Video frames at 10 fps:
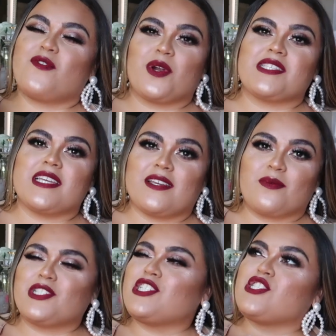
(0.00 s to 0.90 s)

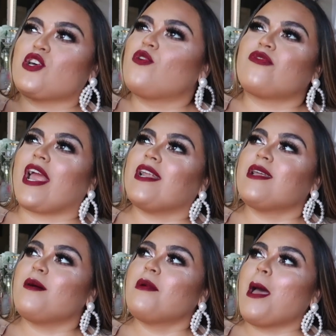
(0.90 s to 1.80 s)
14, which is so
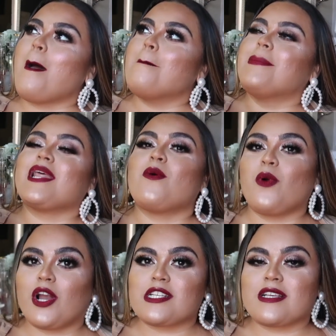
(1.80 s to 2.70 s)
random, but it
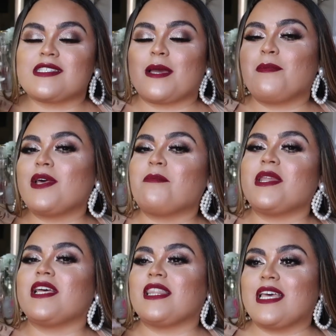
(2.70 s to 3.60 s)
works because I put them
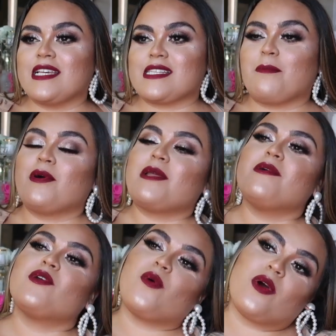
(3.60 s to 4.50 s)
in a list. I put
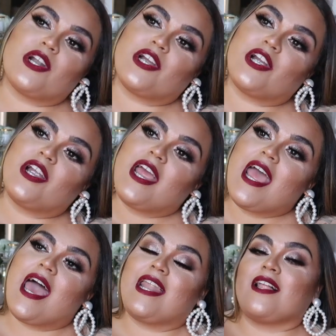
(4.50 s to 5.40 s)
them in order
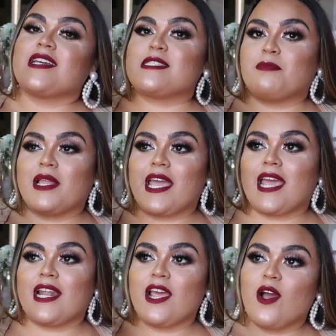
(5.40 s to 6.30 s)
and I'll
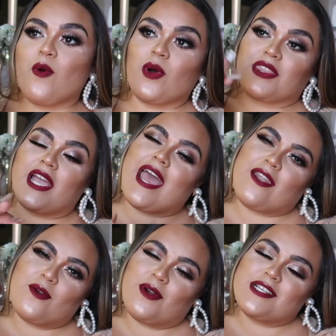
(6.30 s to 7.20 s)
explain what the
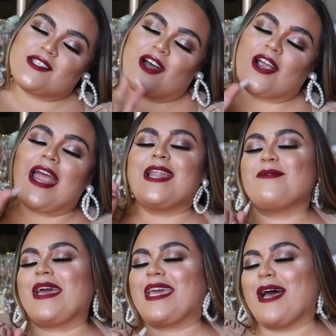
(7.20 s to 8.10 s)
categories are.
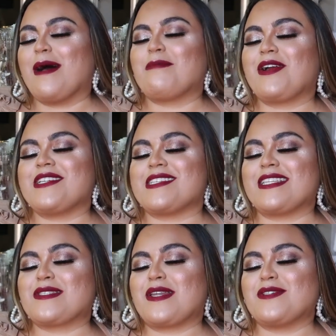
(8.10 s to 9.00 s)
Anyway, yeah, I'm crazy.
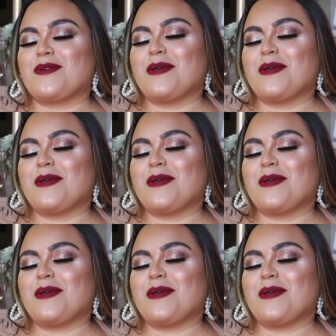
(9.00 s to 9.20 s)
Let's get into